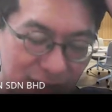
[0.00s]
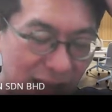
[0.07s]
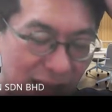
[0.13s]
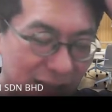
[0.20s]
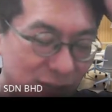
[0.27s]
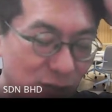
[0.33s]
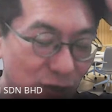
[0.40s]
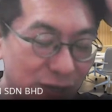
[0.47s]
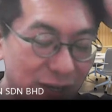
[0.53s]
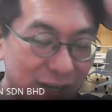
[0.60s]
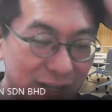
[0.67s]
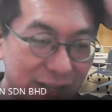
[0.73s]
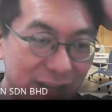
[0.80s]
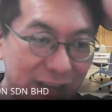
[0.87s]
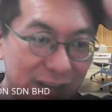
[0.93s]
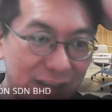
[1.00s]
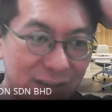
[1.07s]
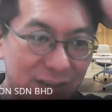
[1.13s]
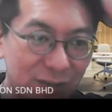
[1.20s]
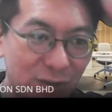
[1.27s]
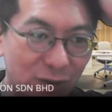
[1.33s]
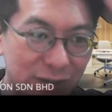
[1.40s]
joined
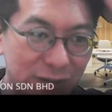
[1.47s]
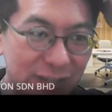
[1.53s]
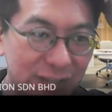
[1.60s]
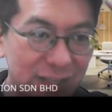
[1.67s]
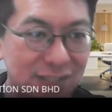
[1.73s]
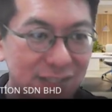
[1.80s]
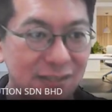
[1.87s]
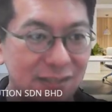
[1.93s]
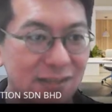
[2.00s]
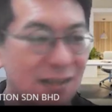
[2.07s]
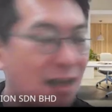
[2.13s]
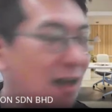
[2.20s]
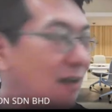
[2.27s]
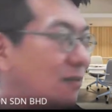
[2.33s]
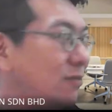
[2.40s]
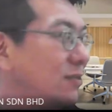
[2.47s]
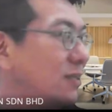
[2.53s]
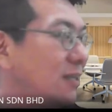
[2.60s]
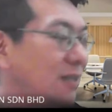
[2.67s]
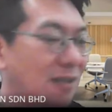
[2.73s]
earlier, you already see how